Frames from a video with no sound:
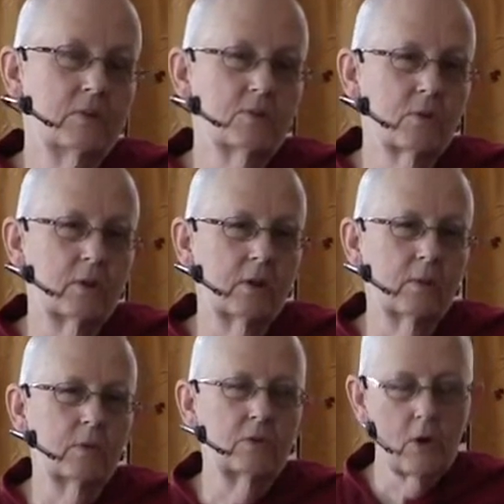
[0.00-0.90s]
And so then
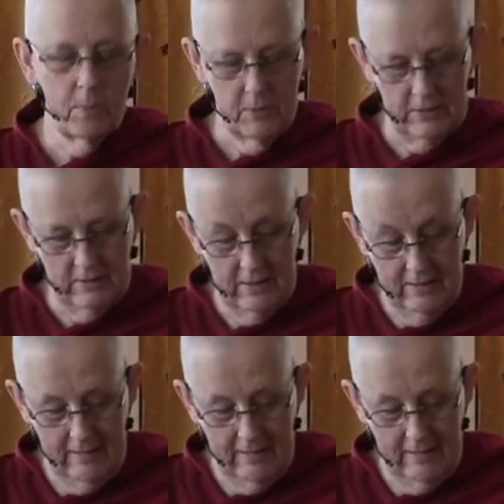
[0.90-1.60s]
I would drop it.